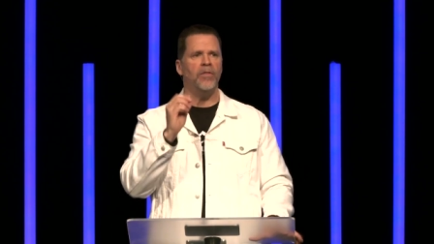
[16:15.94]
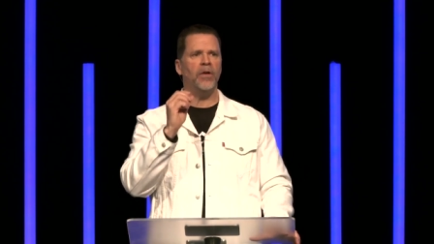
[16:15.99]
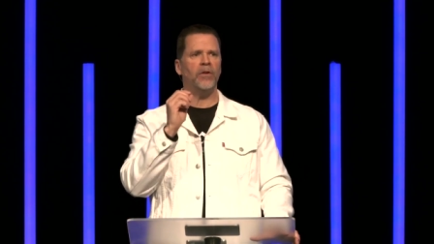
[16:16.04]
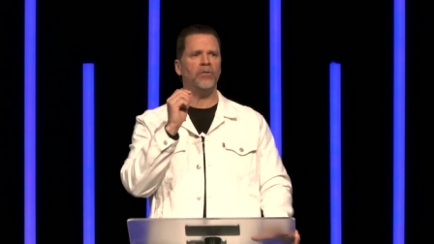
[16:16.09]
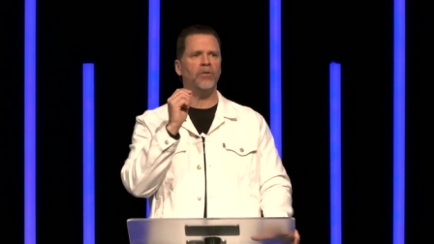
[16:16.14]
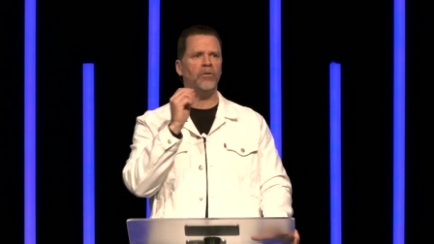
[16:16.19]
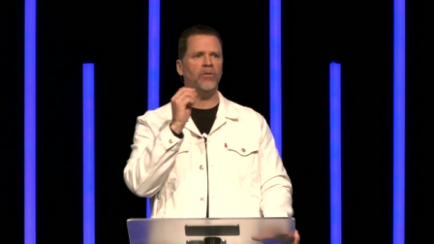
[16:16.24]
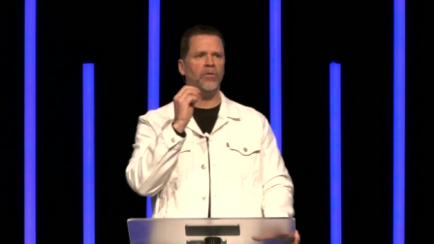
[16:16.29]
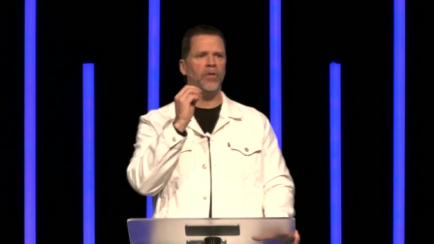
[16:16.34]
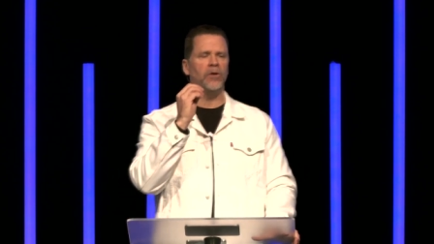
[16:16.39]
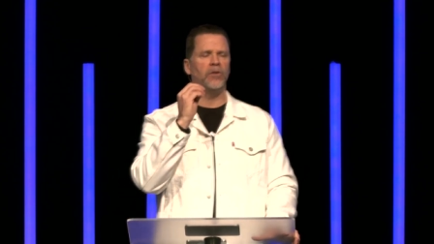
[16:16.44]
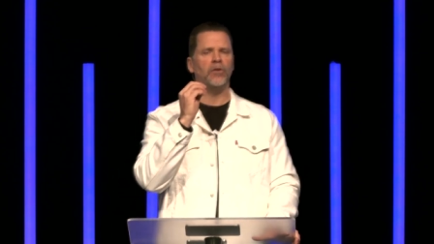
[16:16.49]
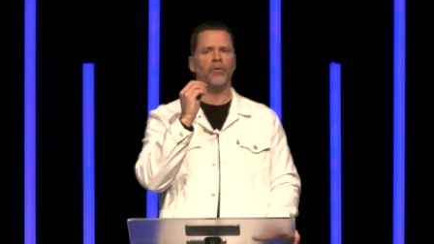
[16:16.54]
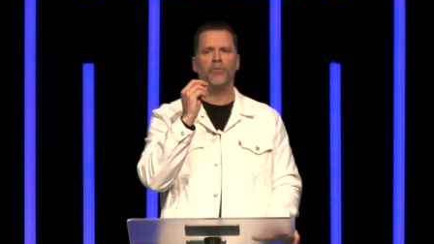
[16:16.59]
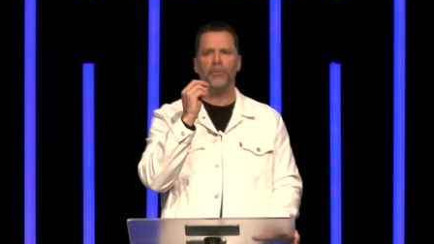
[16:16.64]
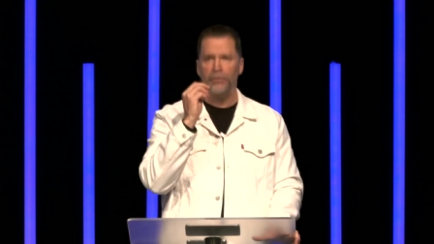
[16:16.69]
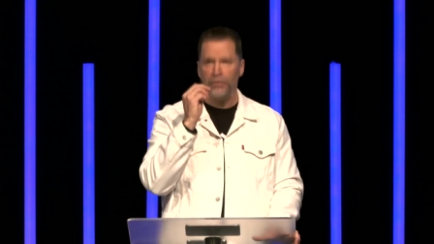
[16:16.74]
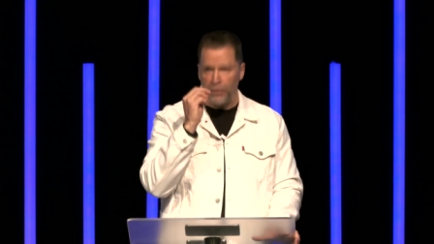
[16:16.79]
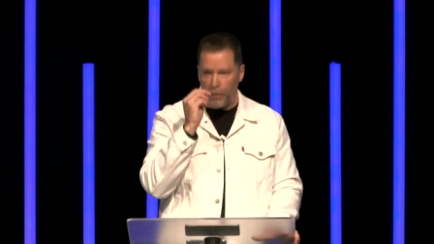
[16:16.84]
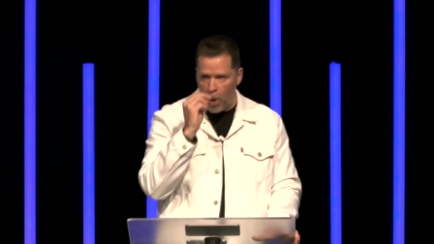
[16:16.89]
this is the
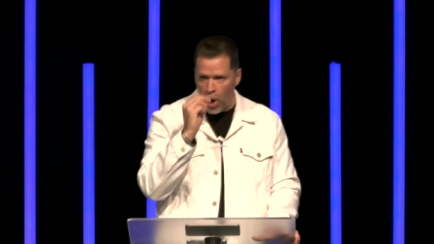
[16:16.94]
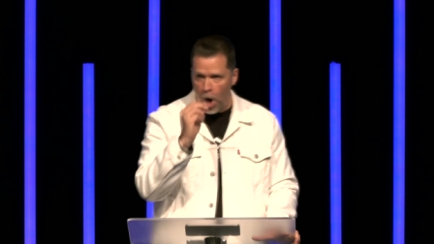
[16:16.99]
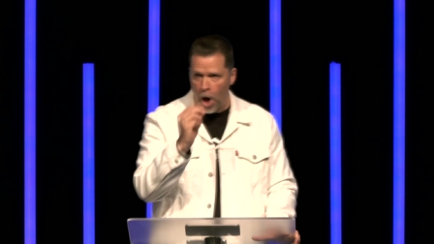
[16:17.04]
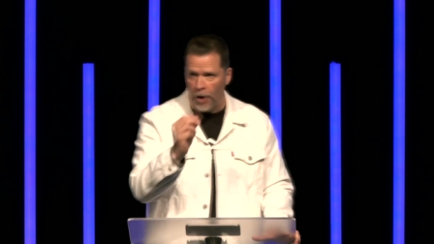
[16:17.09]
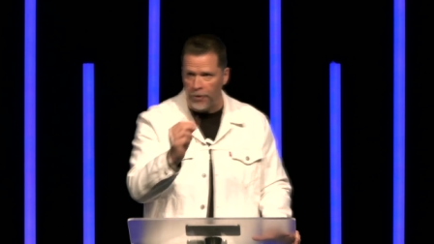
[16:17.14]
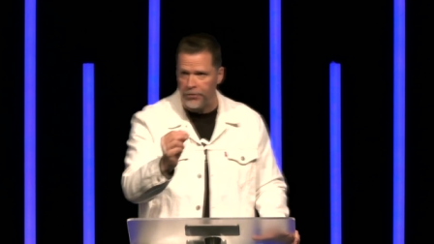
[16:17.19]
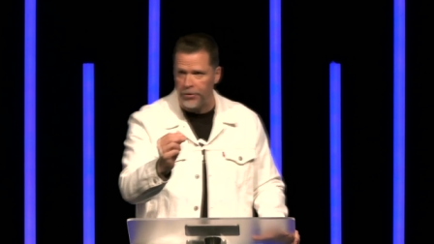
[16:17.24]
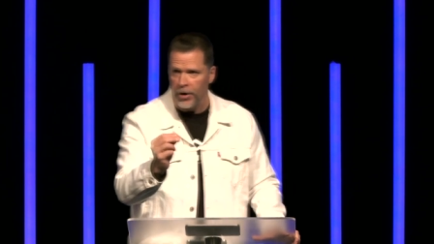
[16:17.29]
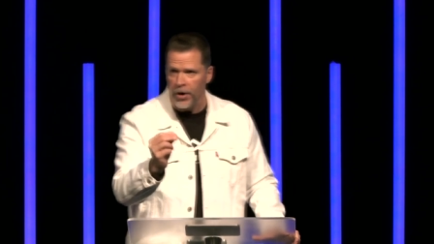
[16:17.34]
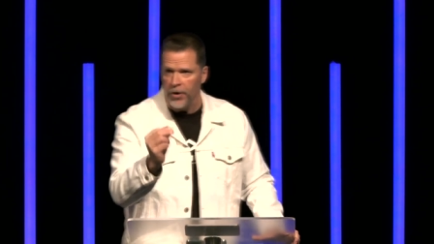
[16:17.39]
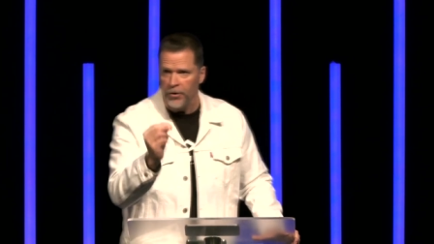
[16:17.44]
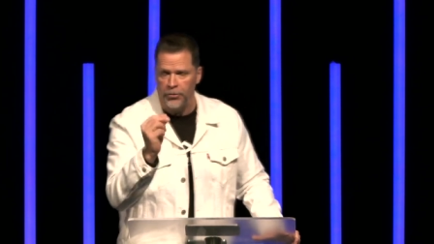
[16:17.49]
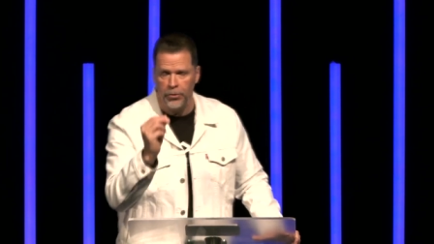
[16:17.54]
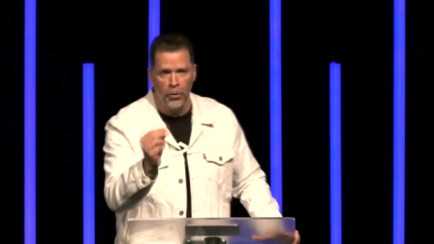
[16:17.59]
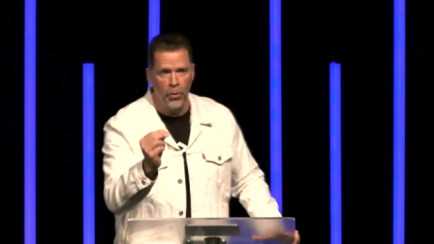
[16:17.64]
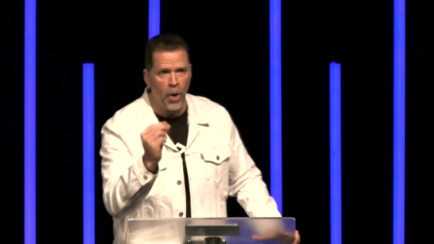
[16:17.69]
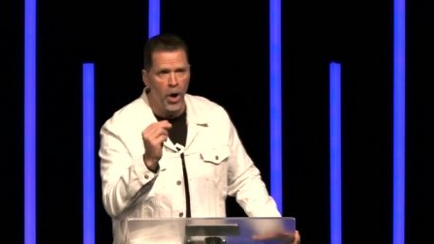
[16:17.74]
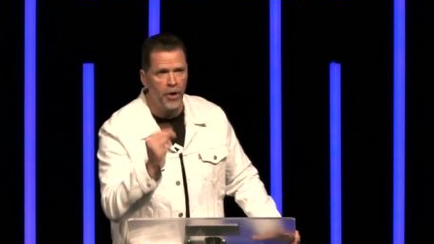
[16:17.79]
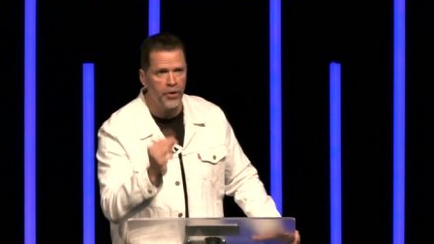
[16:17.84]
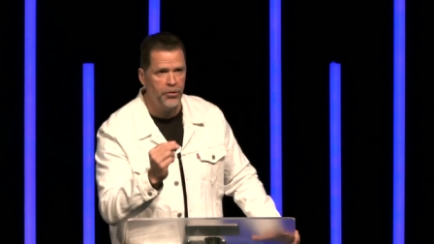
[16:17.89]
default
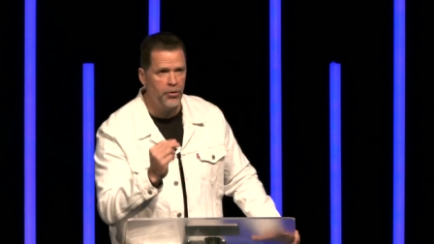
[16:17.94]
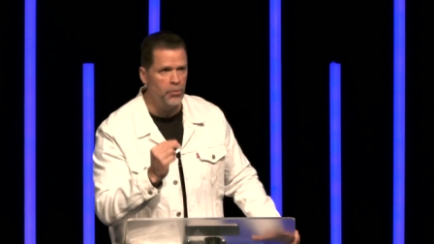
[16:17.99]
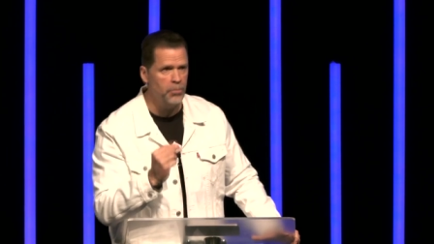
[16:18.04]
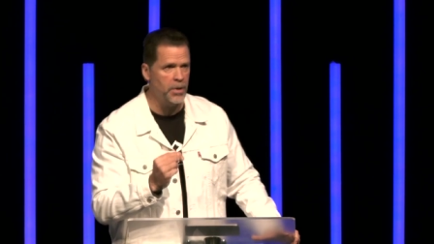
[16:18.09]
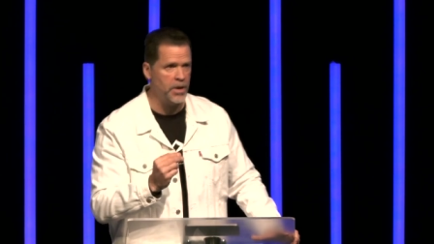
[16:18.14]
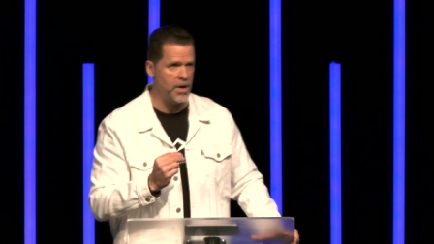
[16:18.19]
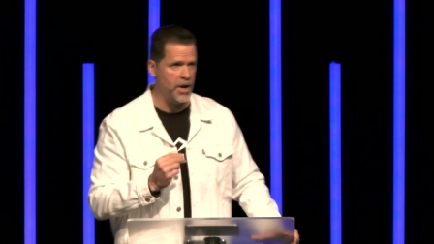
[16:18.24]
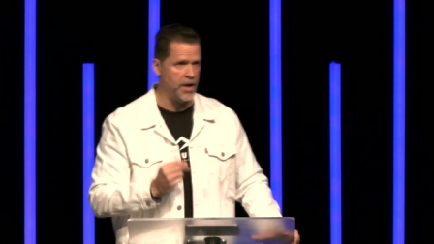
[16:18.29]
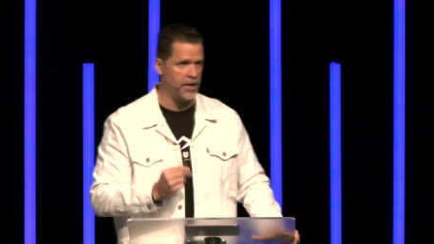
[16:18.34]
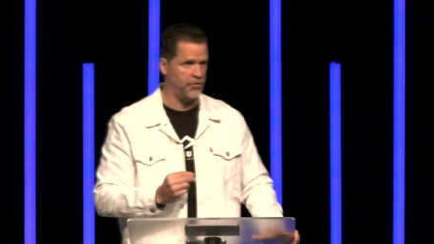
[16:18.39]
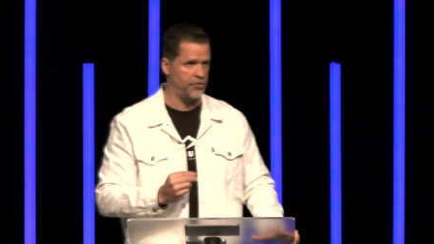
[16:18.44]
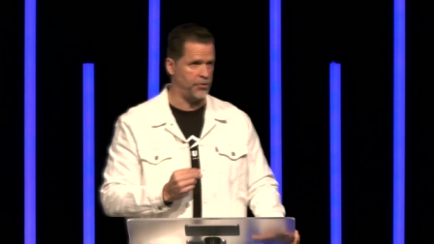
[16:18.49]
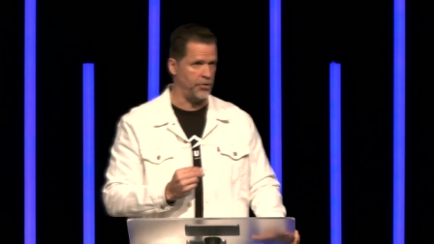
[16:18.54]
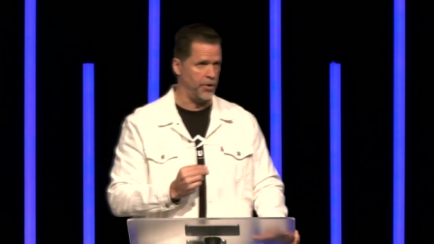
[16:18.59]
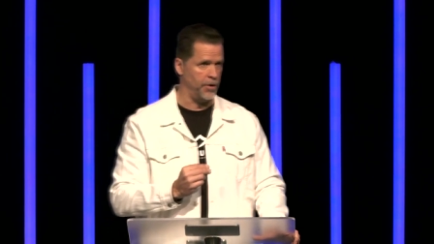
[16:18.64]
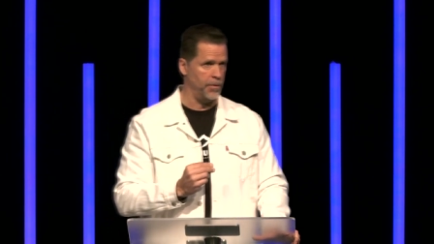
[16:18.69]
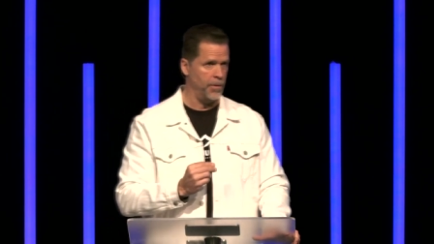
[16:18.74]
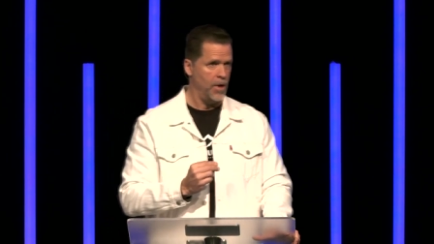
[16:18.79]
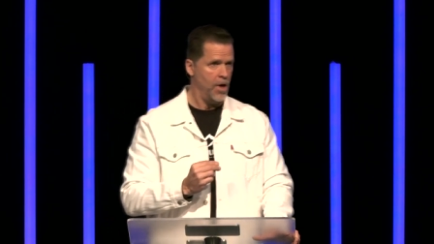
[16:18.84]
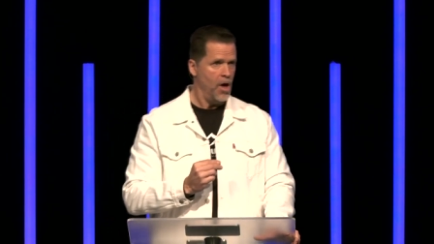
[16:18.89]
to our human
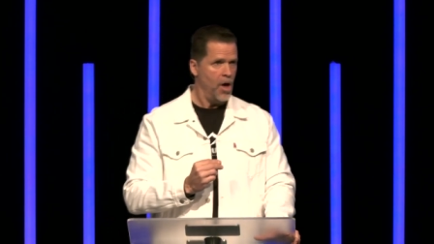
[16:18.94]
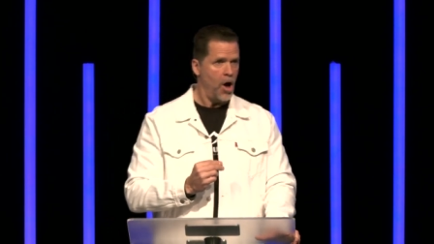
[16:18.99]
nature.